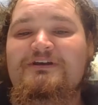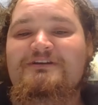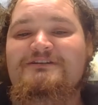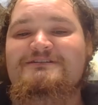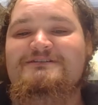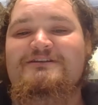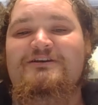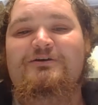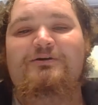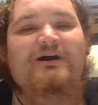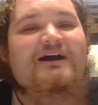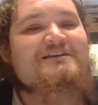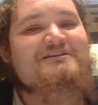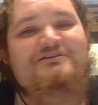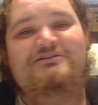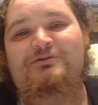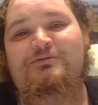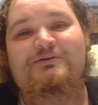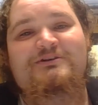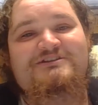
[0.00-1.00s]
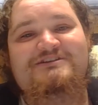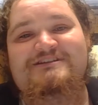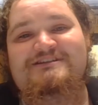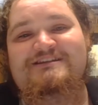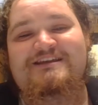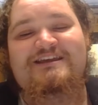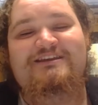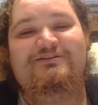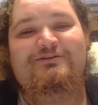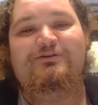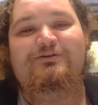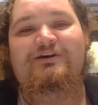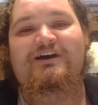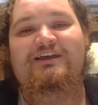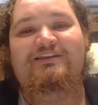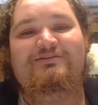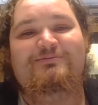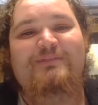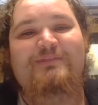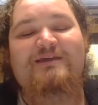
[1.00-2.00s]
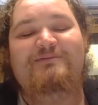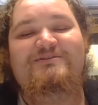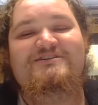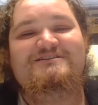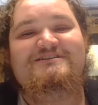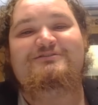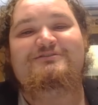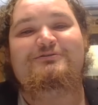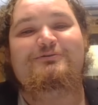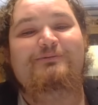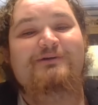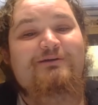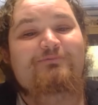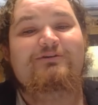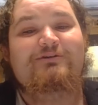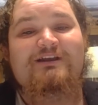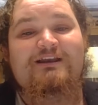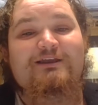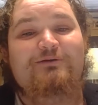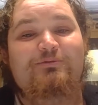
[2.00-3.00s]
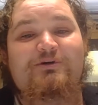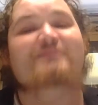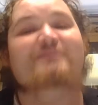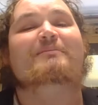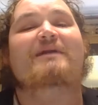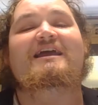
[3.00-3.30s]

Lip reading: So I don't know what she thought. Maybe she thought we really were